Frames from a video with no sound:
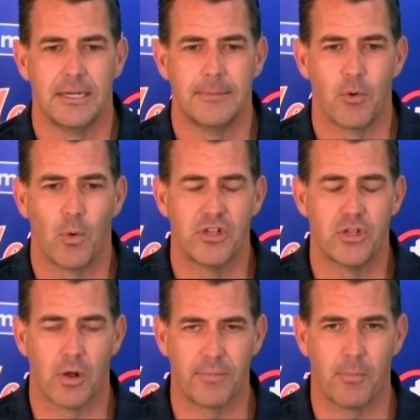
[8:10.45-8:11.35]
Um, when we
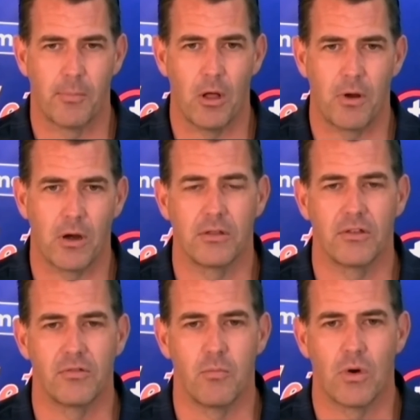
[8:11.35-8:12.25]
showed up to the
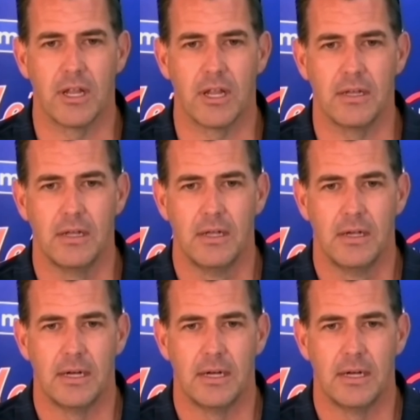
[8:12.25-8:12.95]
ballpark this morning,